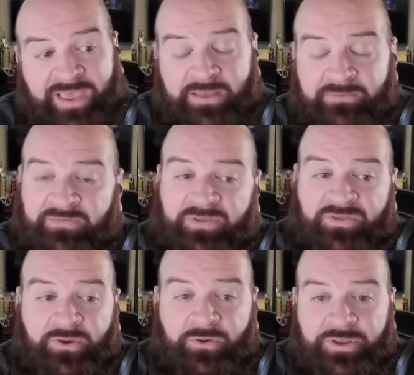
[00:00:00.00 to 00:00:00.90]
eight for
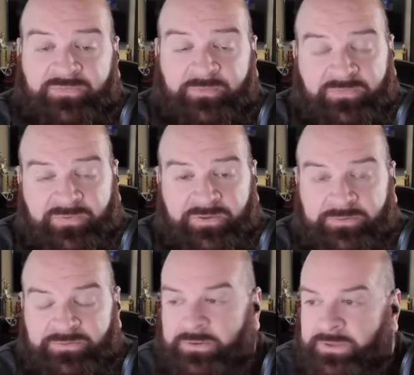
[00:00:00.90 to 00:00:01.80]
30 from the
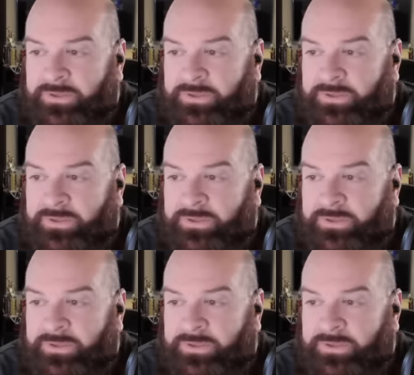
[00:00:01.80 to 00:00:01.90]
field.